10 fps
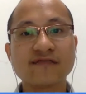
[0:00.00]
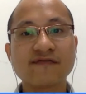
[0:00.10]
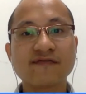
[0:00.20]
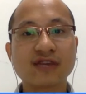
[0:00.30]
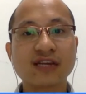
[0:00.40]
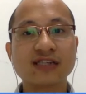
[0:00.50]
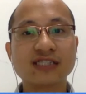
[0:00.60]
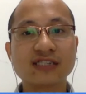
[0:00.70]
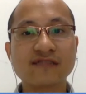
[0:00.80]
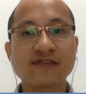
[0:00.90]
you can
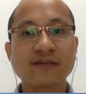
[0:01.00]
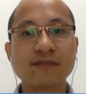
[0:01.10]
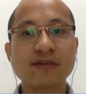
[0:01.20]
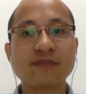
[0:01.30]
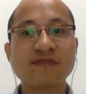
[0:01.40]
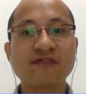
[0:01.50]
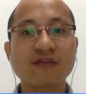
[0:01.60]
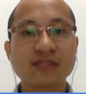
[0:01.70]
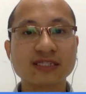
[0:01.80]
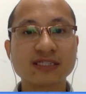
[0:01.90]
achieve the peak
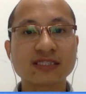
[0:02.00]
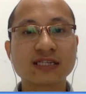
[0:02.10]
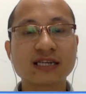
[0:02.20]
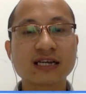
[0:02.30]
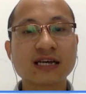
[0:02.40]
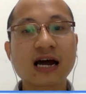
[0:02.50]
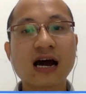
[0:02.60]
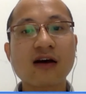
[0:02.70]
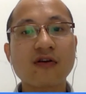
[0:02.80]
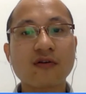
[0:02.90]
performance.
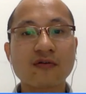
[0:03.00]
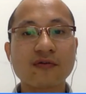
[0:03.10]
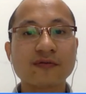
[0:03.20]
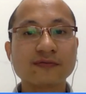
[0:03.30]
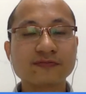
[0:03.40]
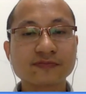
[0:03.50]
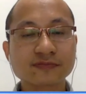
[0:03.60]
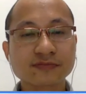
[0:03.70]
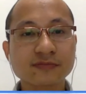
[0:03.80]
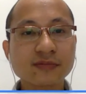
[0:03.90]
How?
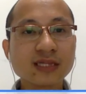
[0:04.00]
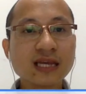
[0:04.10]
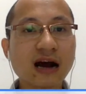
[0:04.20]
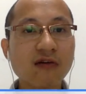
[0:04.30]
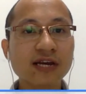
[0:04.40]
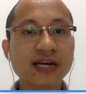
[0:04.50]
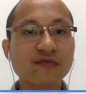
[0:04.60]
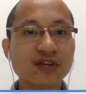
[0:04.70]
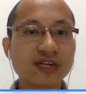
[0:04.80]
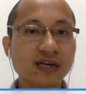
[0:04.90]
How can
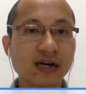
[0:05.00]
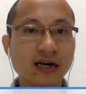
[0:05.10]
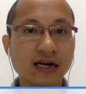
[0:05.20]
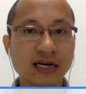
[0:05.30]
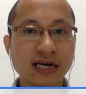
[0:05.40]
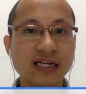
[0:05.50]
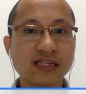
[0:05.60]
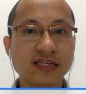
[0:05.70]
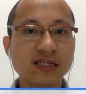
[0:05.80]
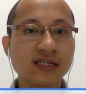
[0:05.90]
we get
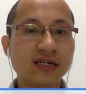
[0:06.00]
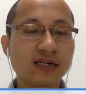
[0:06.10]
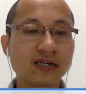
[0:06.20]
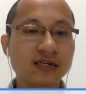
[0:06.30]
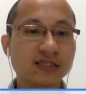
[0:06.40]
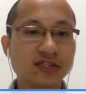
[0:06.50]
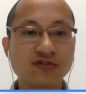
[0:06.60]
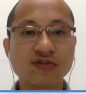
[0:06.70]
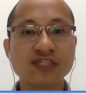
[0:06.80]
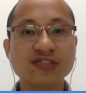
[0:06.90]
the
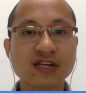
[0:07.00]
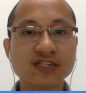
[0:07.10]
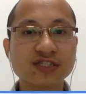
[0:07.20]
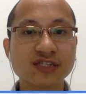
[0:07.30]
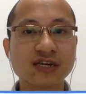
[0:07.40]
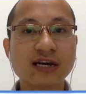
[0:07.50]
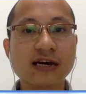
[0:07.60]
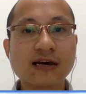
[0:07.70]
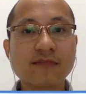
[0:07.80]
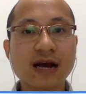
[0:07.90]
zero distraction?
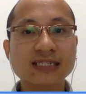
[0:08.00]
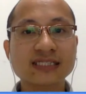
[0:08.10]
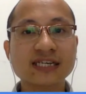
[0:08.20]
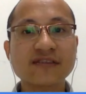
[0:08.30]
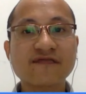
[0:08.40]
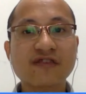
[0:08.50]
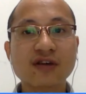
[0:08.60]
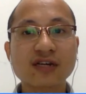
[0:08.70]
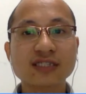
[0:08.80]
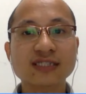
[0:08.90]
By staying
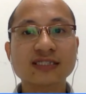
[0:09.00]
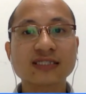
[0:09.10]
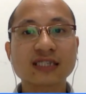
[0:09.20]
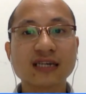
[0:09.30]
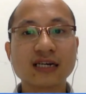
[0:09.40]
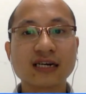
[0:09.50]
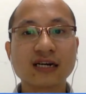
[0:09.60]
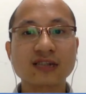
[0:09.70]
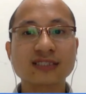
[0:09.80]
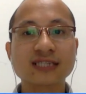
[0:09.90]
focused,
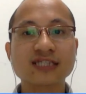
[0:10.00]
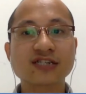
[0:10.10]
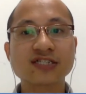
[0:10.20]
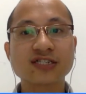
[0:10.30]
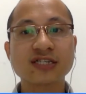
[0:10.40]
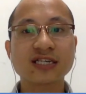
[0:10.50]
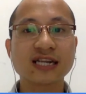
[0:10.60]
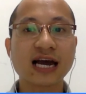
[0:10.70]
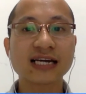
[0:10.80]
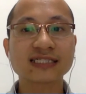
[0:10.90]
concentration in
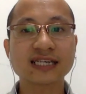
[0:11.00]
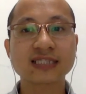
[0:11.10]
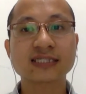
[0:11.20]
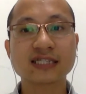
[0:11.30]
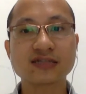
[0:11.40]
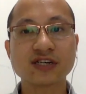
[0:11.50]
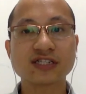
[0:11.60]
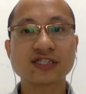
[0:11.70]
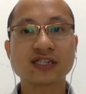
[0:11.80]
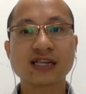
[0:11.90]
high stakes
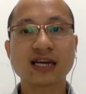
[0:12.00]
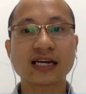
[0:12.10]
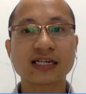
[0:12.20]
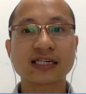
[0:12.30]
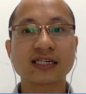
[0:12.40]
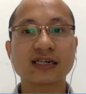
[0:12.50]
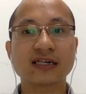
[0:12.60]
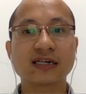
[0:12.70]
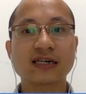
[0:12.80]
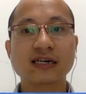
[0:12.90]
situation, like
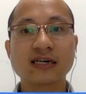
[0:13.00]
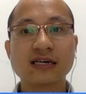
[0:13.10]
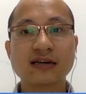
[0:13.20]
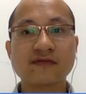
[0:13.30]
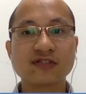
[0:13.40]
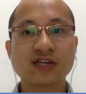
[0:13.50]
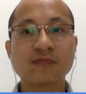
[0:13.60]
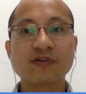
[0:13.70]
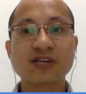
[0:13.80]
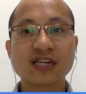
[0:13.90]
for
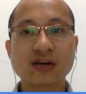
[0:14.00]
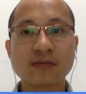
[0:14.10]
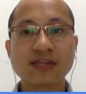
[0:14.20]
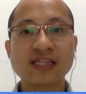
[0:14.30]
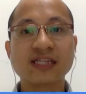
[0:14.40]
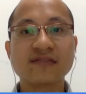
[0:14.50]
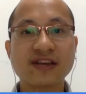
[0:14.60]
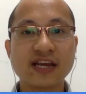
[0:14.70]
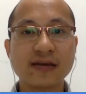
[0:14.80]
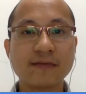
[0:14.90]
example, in competitive
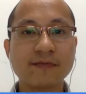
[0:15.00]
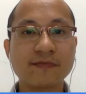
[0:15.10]
game.